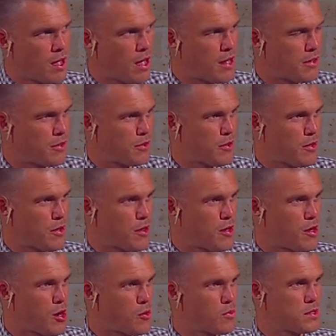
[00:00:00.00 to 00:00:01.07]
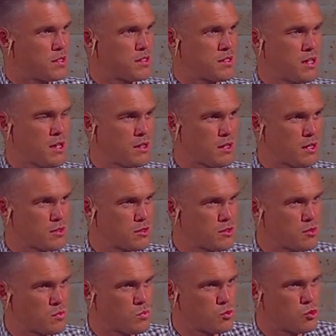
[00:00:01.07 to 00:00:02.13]
And I was sent
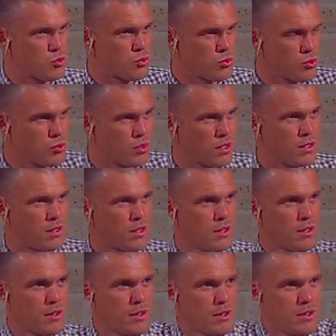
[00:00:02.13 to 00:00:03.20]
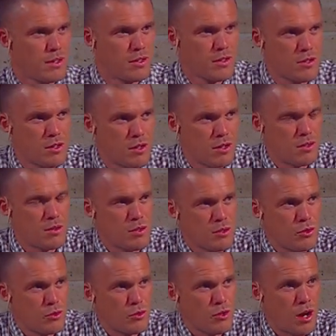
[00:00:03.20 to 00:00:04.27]
some truly,
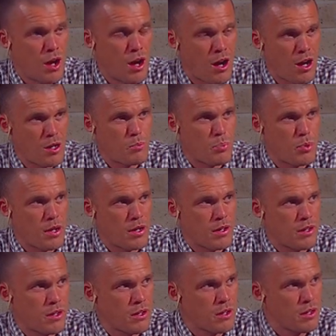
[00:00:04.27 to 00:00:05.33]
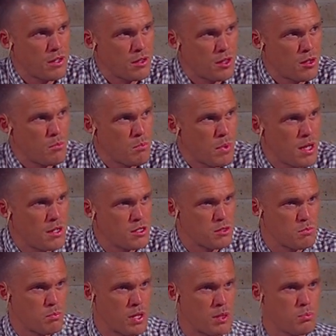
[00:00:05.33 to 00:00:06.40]
heartbreaking
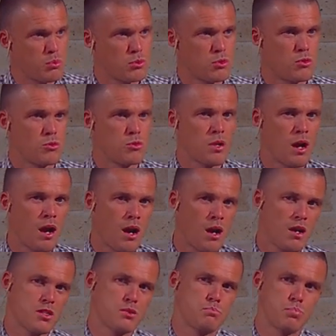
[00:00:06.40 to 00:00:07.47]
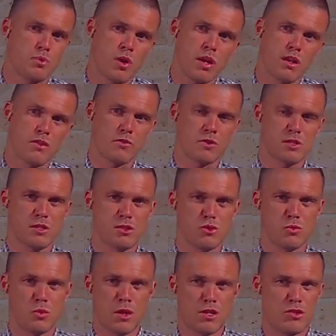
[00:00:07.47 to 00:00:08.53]
laments, people whose hearts break for
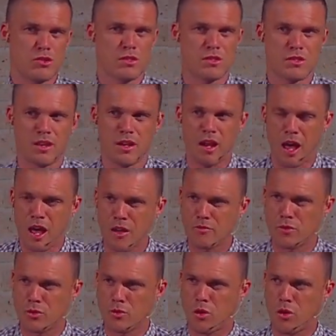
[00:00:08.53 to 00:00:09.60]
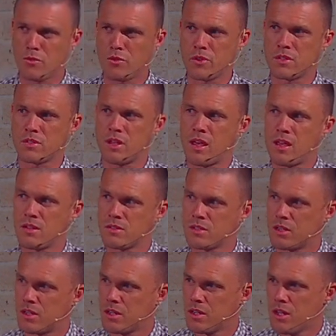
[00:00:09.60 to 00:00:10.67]
situations that have no obvious
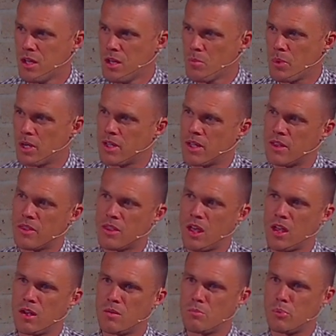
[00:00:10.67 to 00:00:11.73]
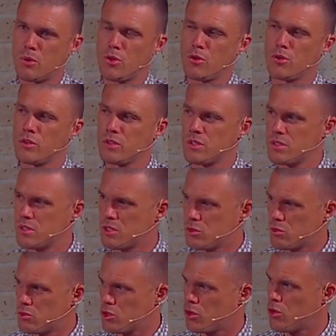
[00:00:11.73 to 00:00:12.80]
answer, but in that brokenness
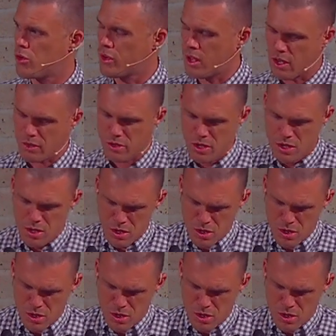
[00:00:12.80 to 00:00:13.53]
still turn out